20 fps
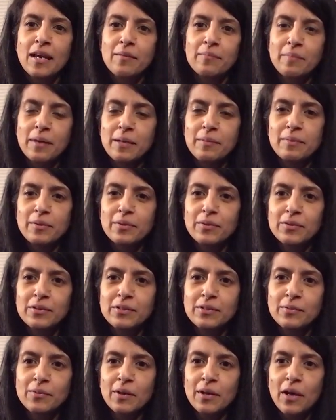Maybe you could
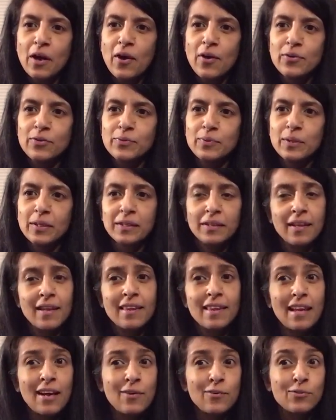do a code wheel
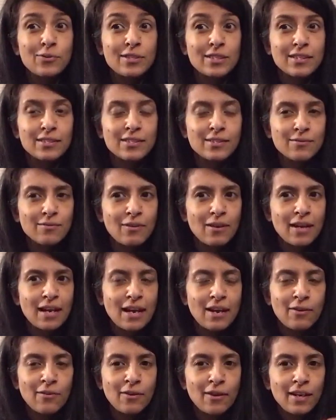like that, or just write
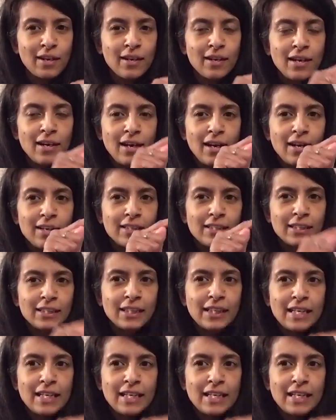out a little